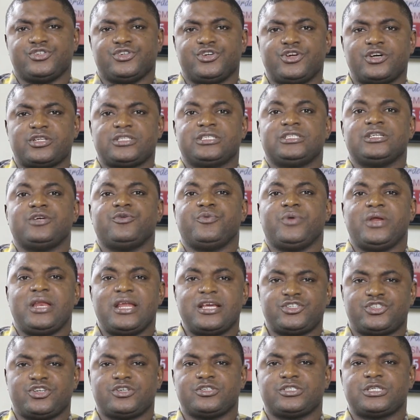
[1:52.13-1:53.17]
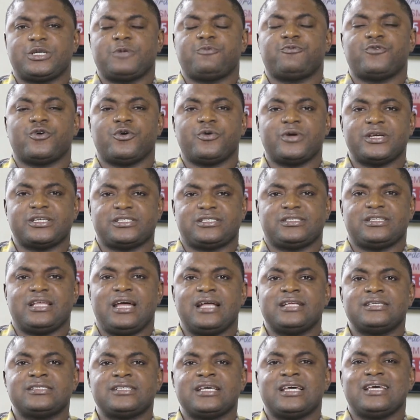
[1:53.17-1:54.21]
you're not in a relationship, for
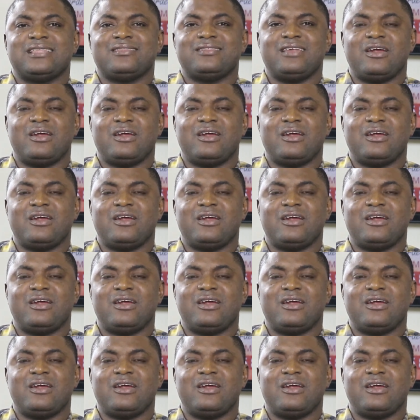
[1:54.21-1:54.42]
instance,